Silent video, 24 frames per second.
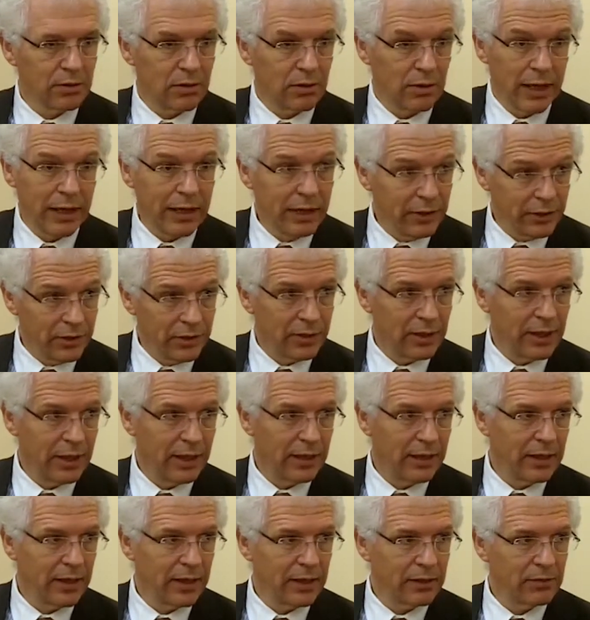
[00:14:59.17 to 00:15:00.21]
or any
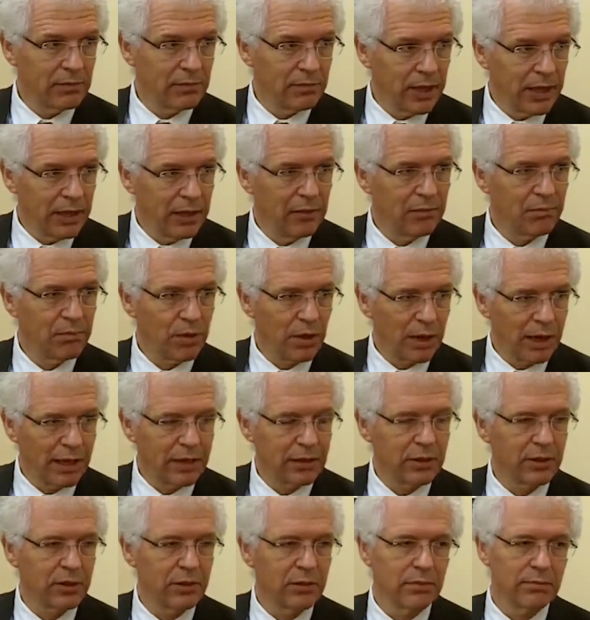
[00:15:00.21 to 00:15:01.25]
state has many
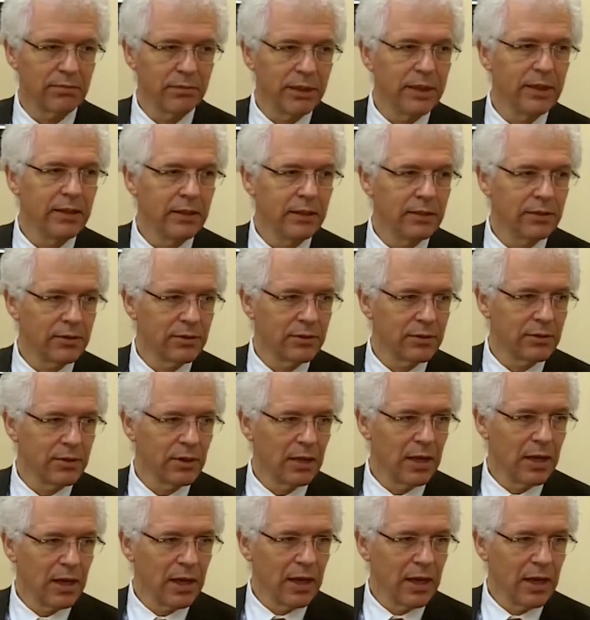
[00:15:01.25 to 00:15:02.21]
practical means.